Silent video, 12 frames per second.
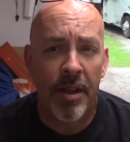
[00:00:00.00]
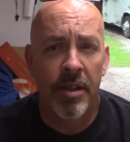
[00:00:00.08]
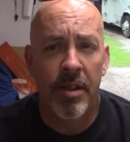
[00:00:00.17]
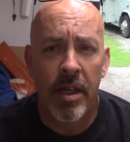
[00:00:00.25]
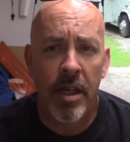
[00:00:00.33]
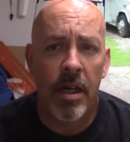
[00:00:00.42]

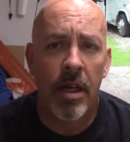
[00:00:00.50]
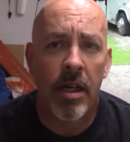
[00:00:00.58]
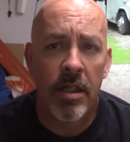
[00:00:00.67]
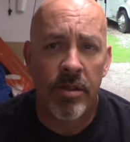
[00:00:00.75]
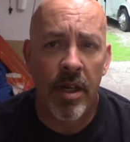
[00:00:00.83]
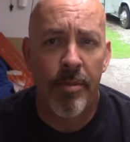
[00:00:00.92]
the
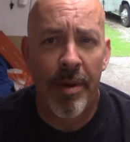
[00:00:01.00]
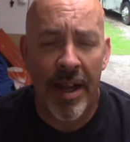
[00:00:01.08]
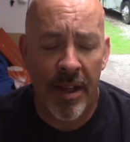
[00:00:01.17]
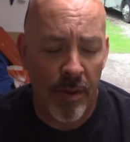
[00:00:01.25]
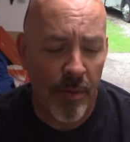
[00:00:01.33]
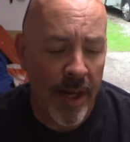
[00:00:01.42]
uh, trying to
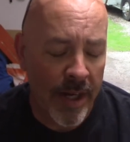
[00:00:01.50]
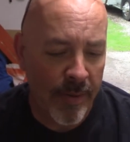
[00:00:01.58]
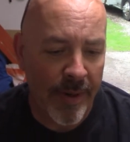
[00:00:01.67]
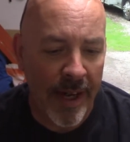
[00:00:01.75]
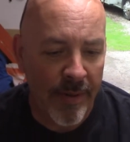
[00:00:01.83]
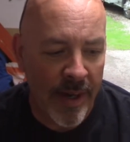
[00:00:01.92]
battle the weather.
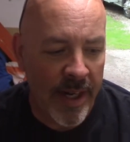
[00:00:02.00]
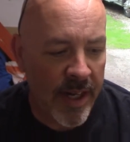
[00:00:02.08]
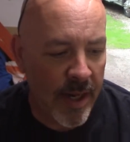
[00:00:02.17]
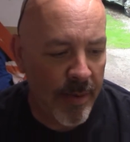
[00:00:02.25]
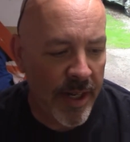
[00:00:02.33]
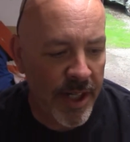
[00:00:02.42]
We got rain
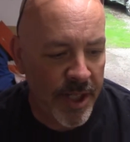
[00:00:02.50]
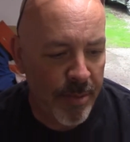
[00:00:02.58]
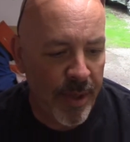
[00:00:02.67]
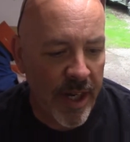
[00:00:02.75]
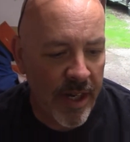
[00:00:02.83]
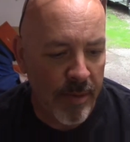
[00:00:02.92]
coming in. Should
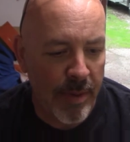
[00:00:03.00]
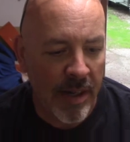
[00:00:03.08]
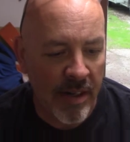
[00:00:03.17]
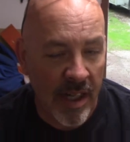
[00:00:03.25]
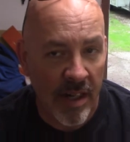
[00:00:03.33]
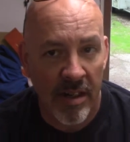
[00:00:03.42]
be here in
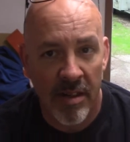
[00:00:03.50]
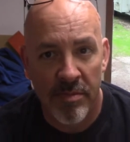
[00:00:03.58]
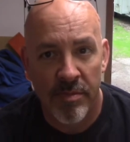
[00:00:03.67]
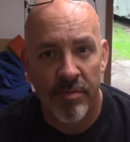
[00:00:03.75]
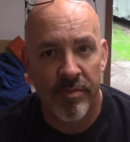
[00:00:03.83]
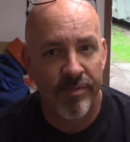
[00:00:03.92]
about I don't know,
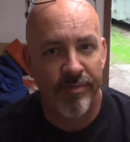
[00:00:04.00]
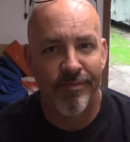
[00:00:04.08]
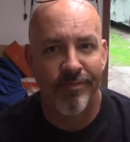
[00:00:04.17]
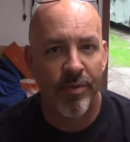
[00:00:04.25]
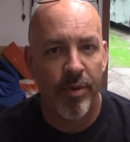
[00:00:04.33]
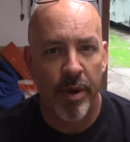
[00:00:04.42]

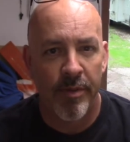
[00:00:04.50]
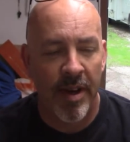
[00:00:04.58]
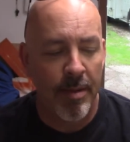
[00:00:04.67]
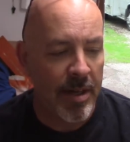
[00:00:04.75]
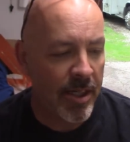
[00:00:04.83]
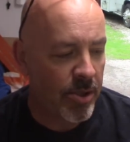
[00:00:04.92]

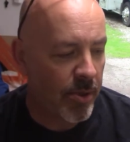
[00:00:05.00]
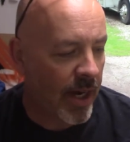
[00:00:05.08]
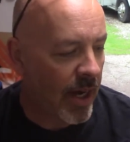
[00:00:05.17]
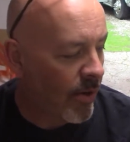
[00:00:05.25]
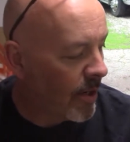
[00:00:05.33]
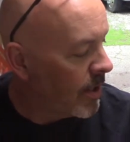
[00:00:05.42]
45 minutes to an
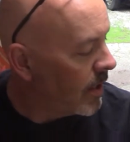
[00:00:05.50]
hour.